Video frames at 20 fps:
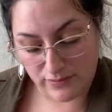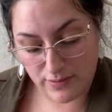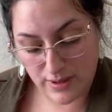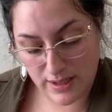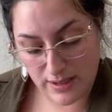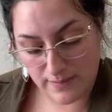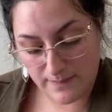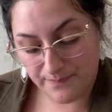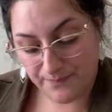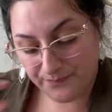
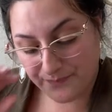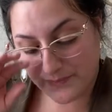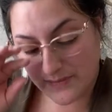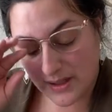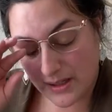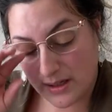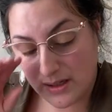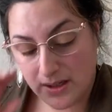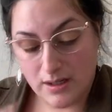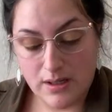right.
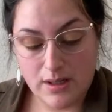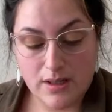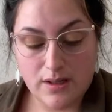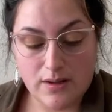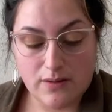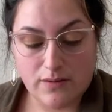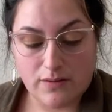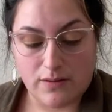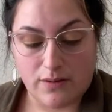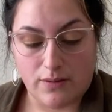
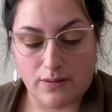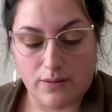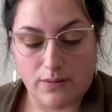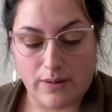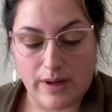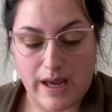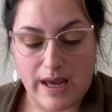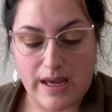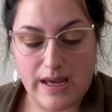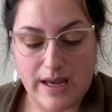So
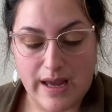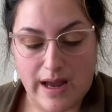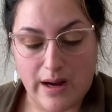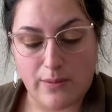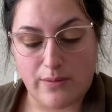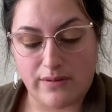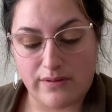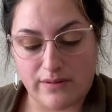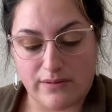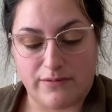eight
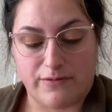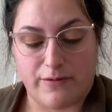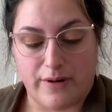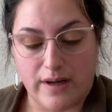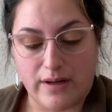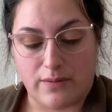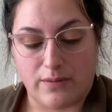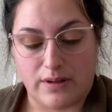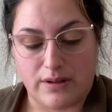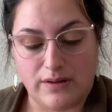hours of
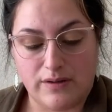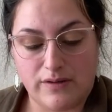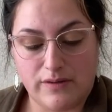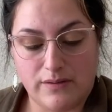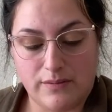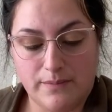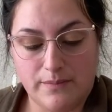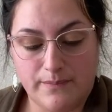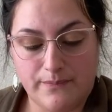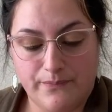fragrance.
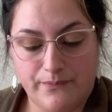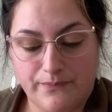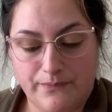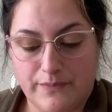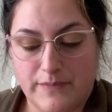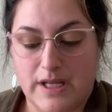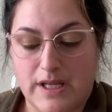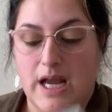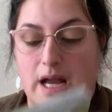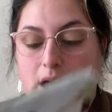
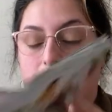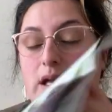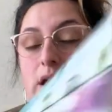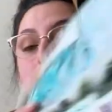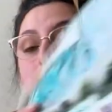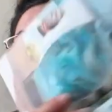Yeah, and